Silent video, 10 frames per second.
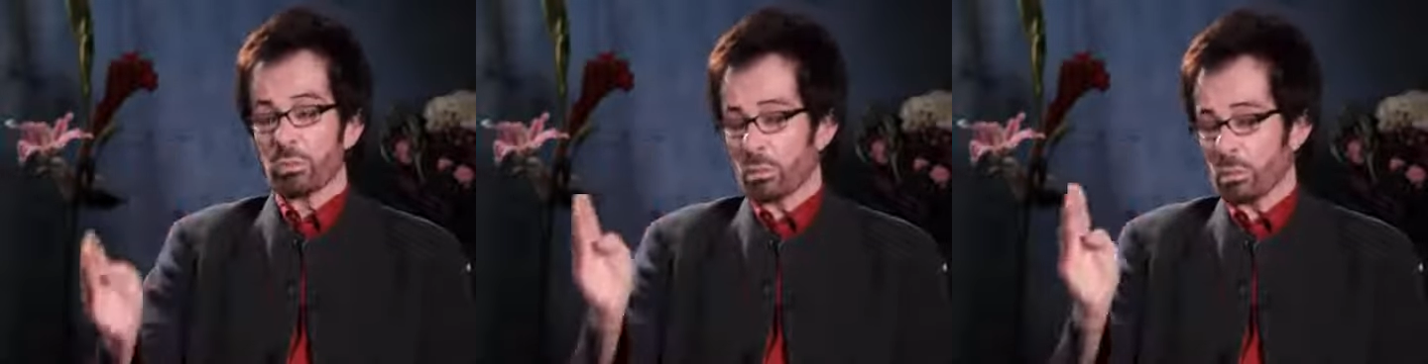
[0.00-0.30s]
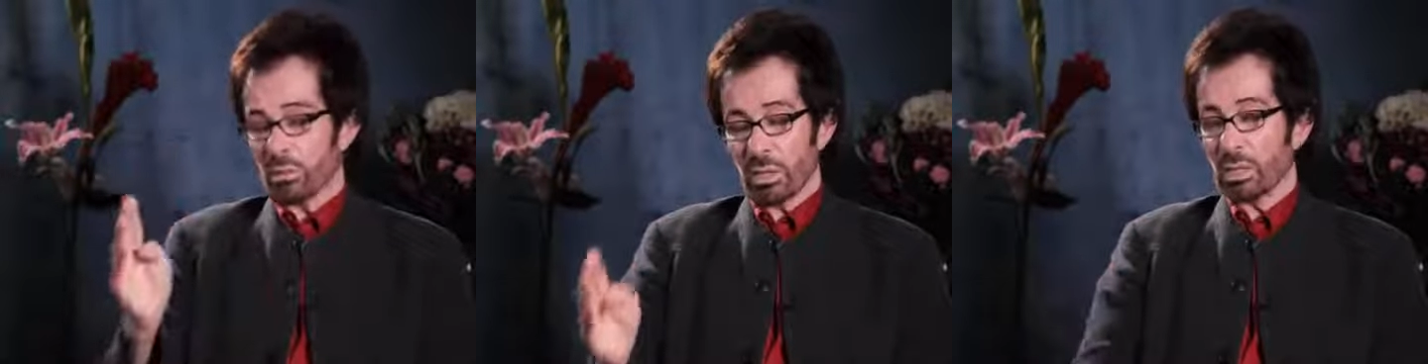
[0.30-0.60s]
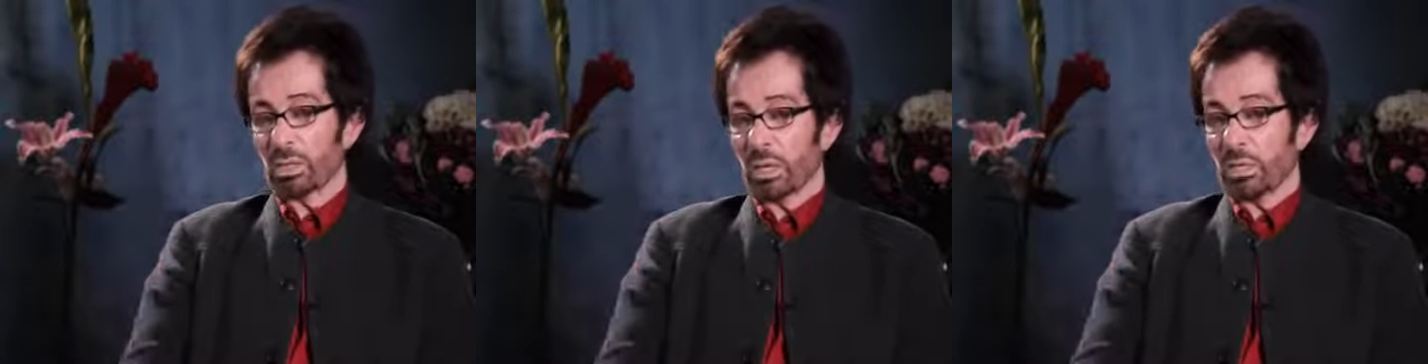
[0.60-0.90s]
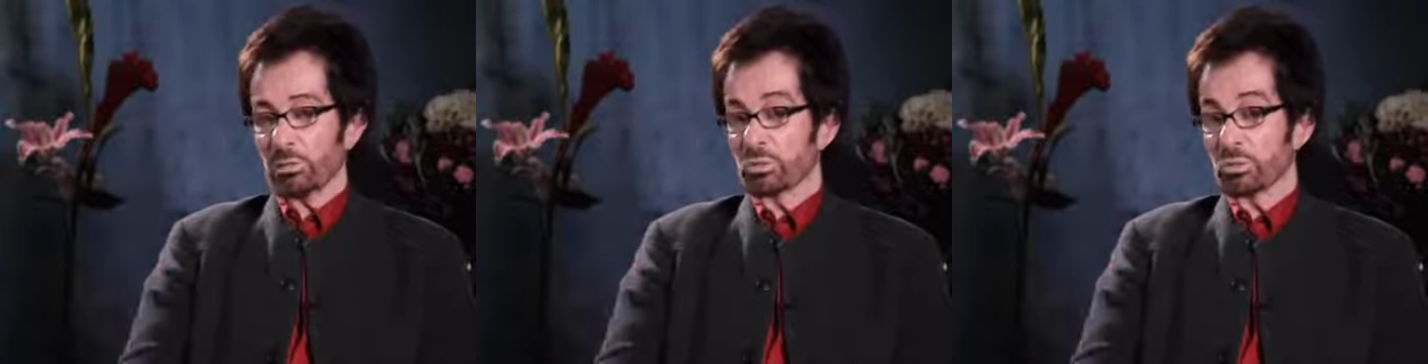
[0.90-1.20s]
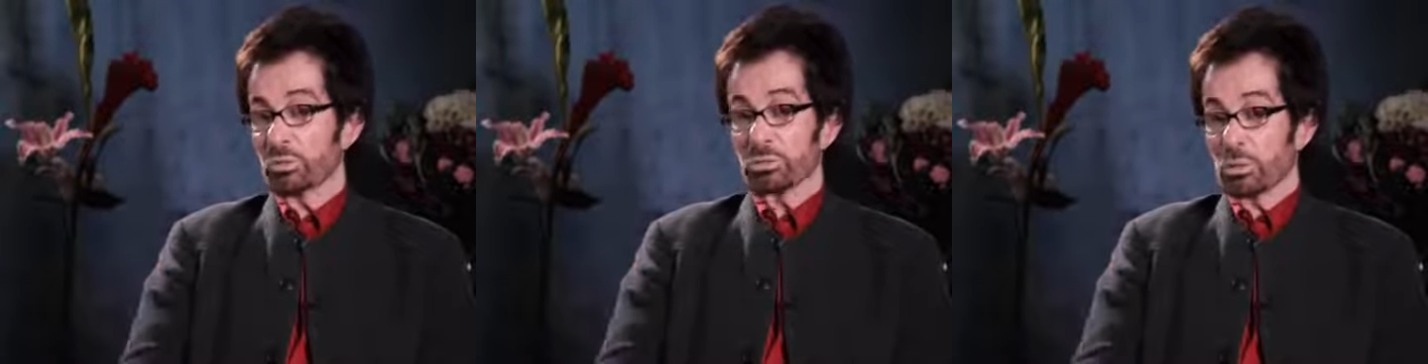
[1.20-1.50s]
on that night, and you
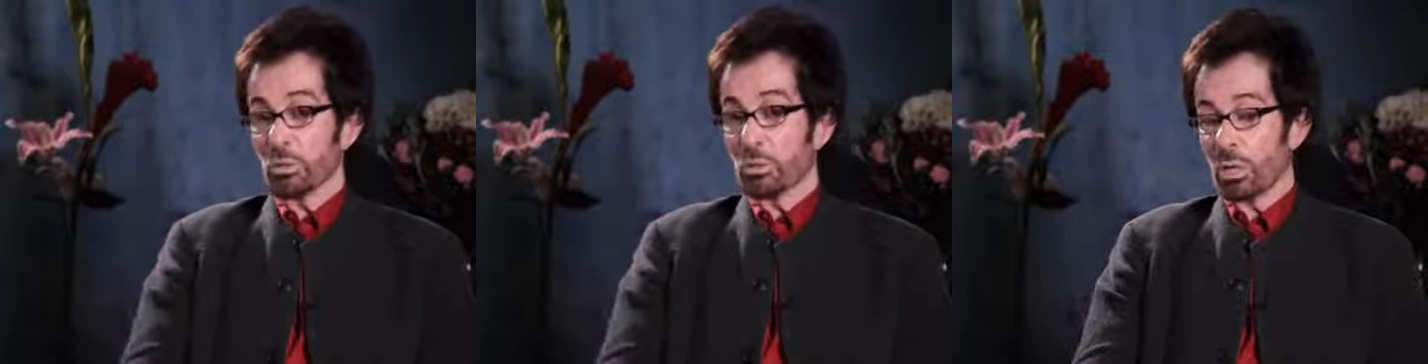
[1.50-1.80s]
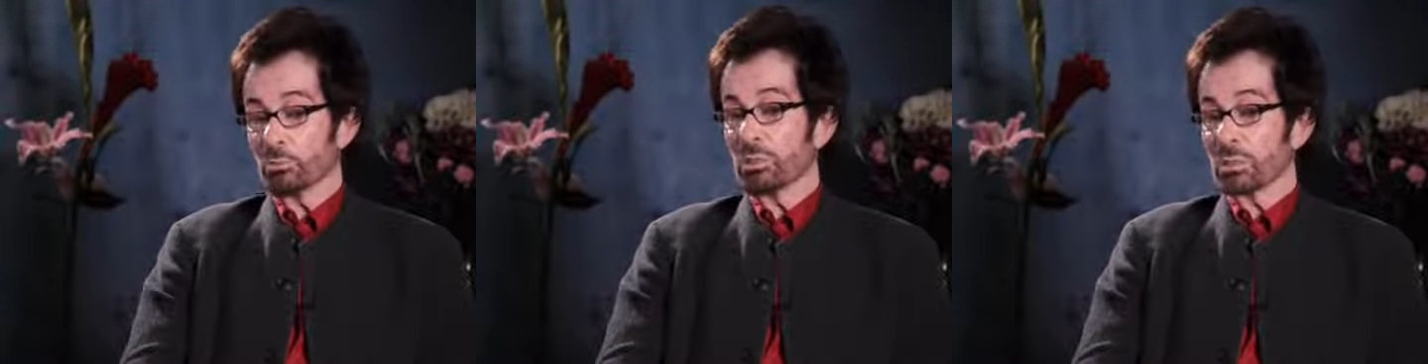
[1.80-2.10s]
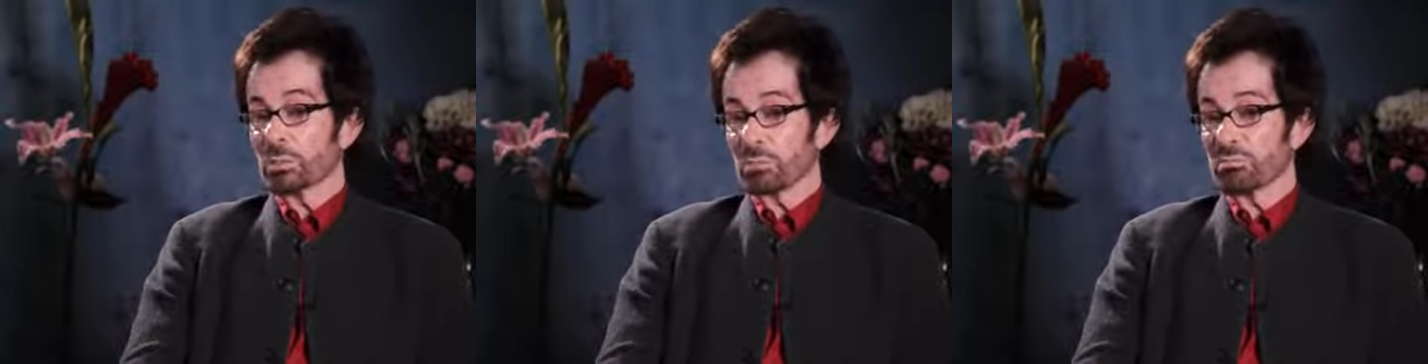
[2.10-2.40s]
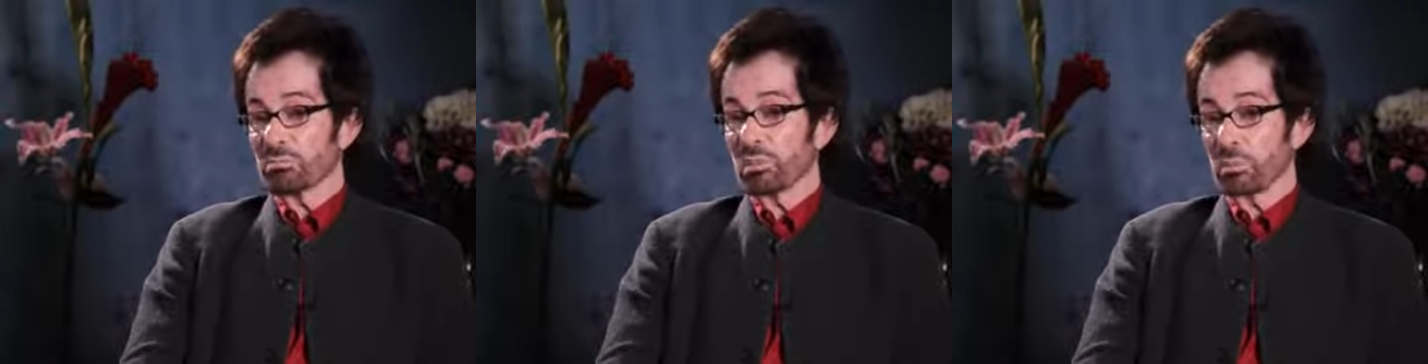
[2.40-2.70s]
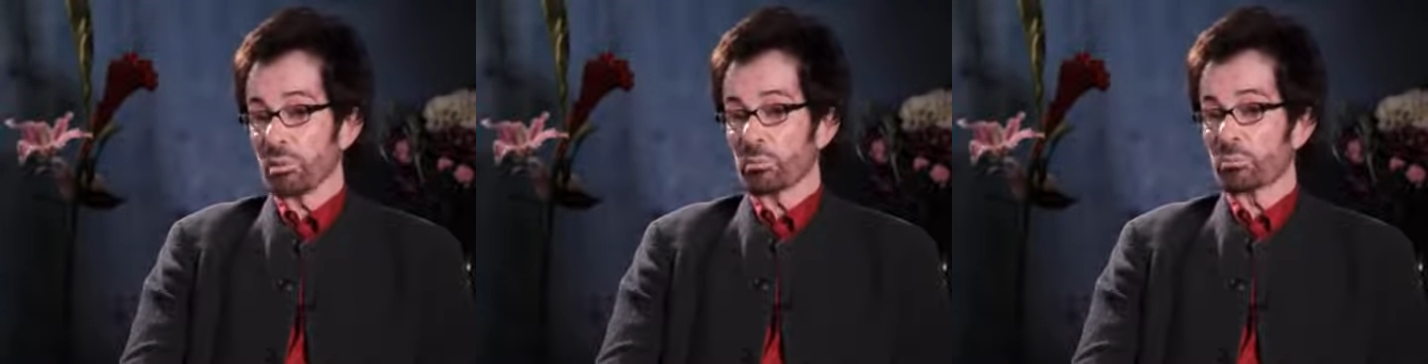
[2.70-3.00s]
didn't go out because
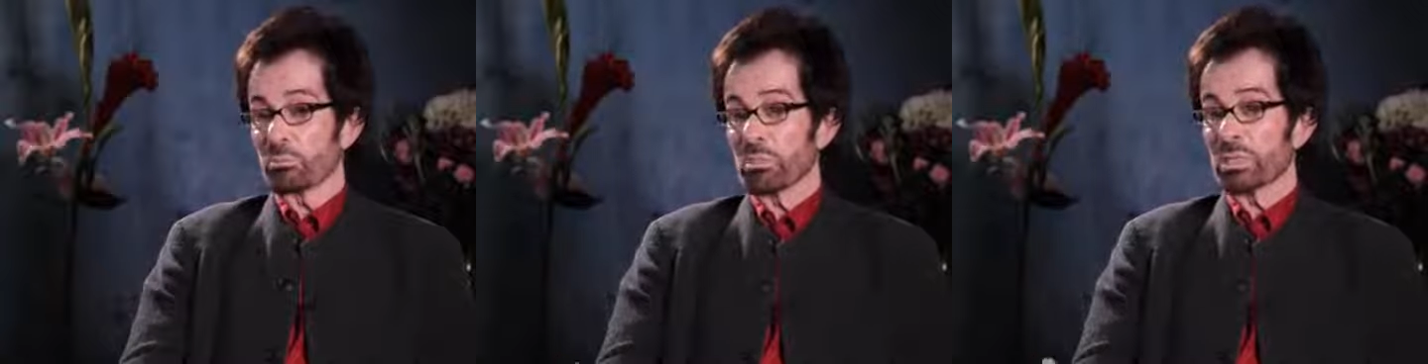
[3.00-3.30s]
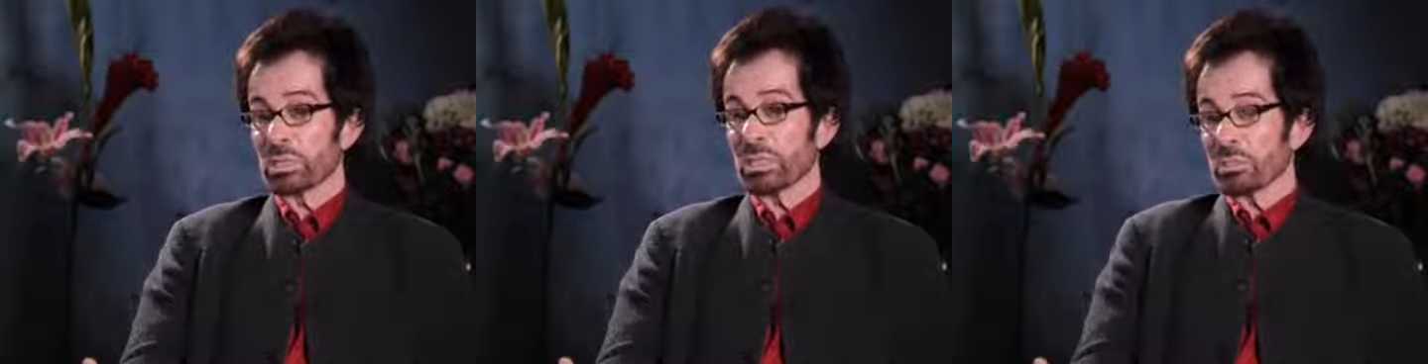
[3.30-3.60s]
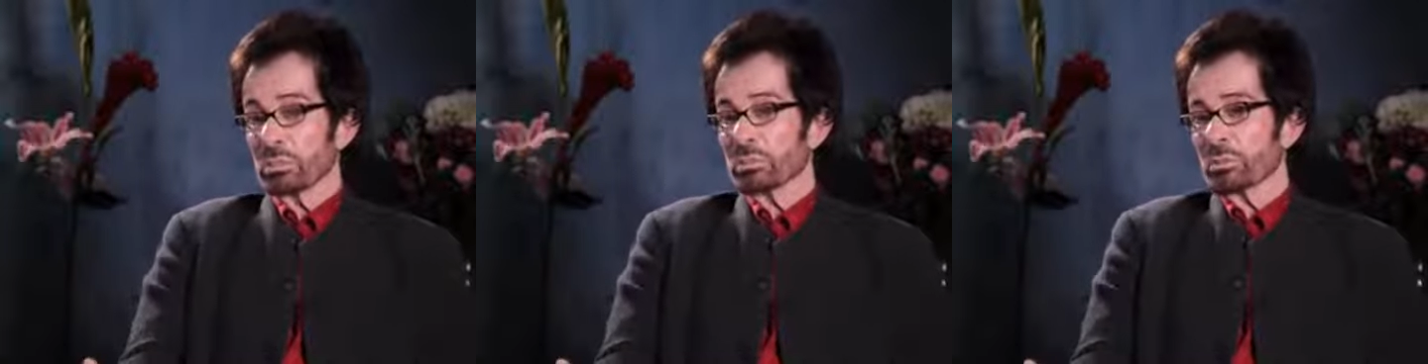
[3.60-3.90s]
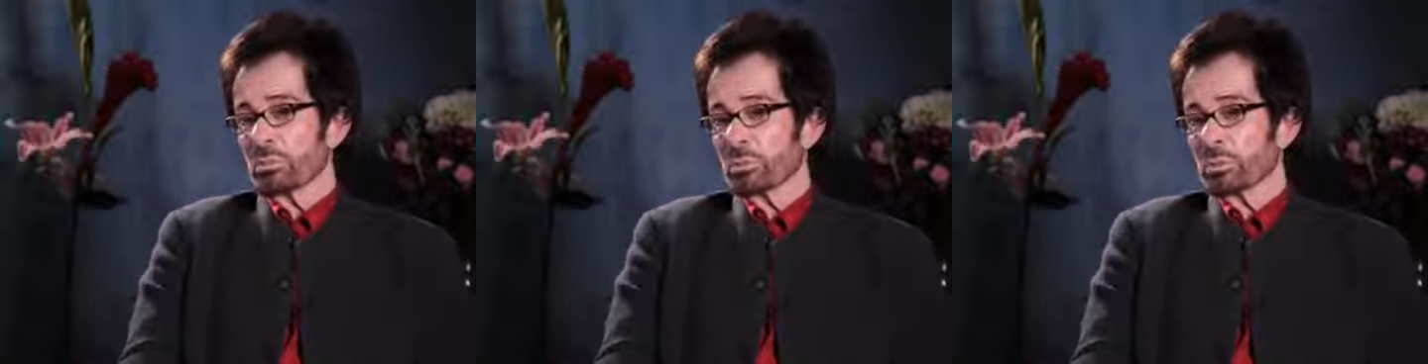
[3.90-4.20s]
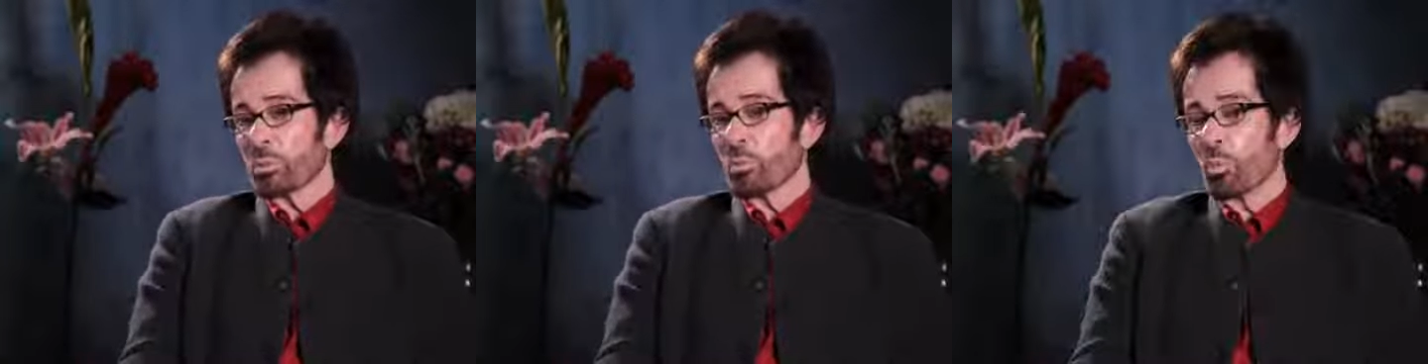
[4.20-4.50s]
it was a big deal, and it was
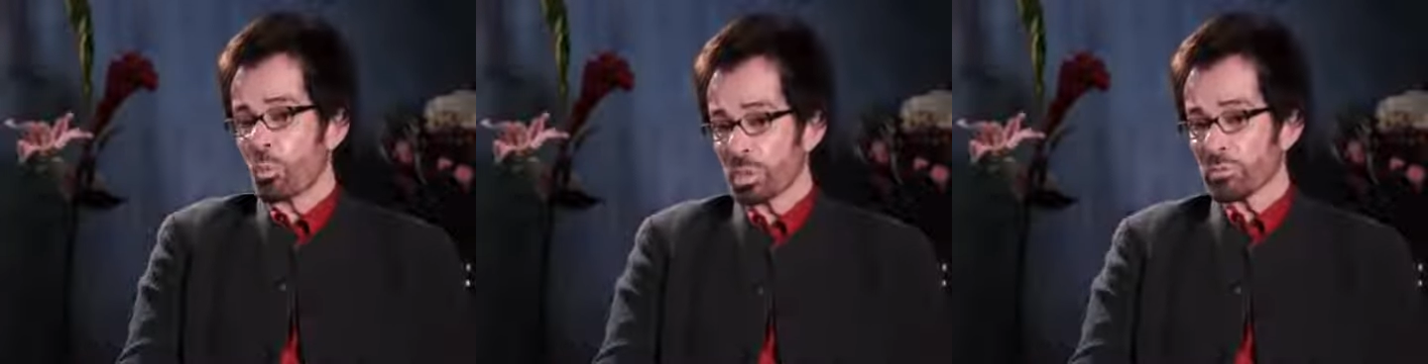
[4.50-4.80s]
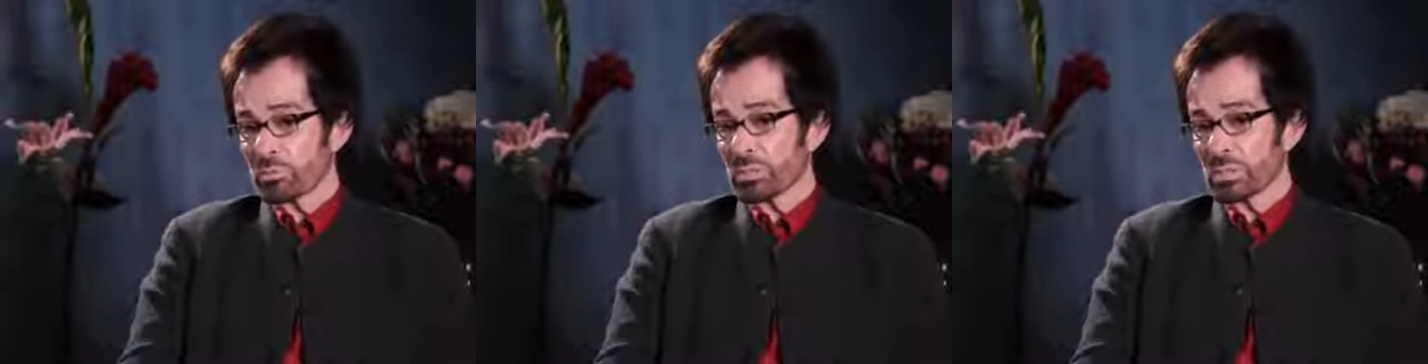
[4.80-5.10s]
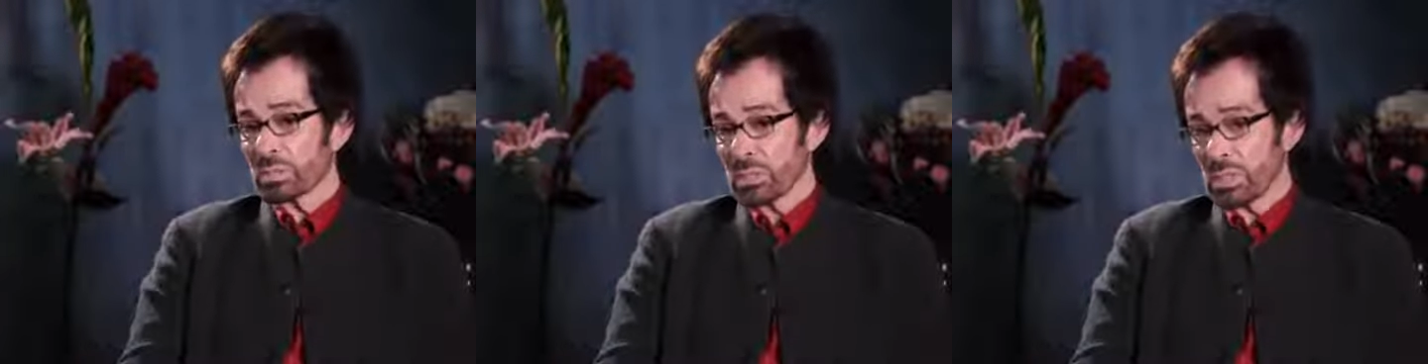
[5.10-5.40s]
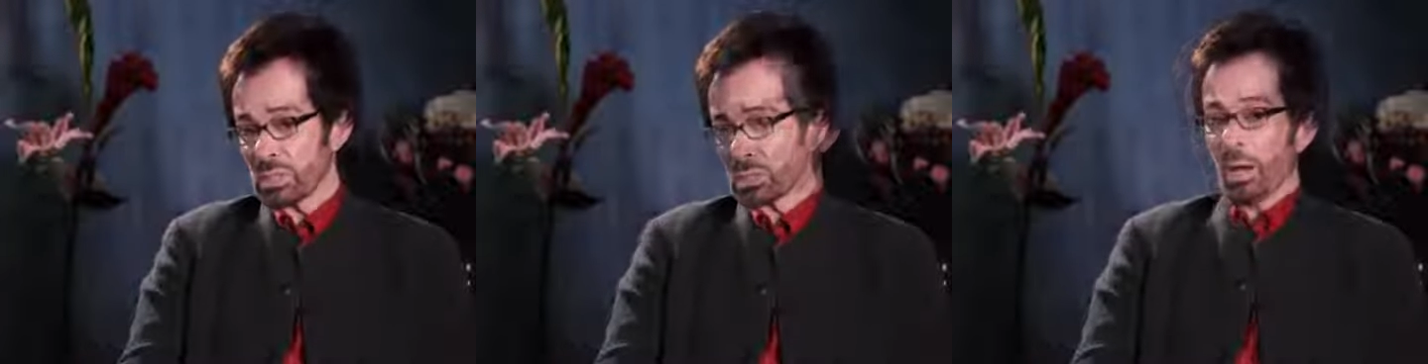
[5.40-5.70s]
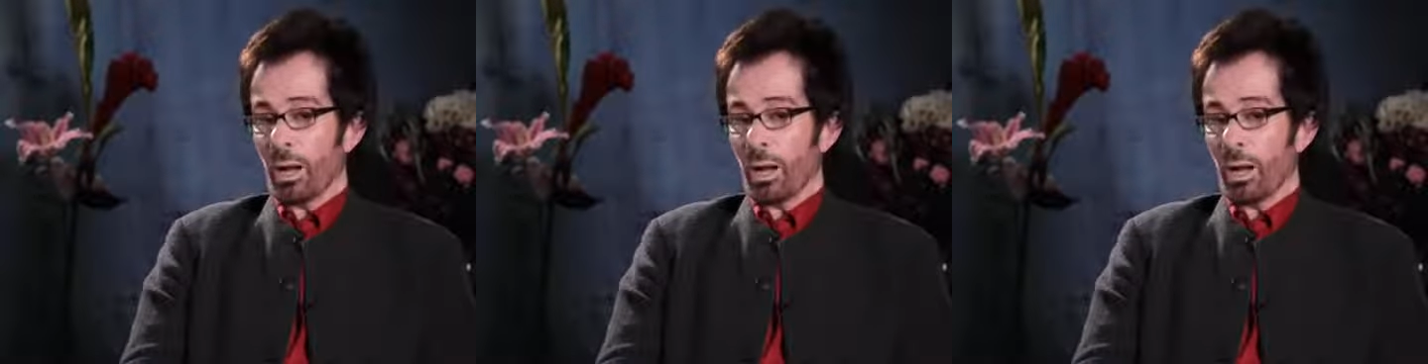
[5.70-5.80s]
so wonderful to see.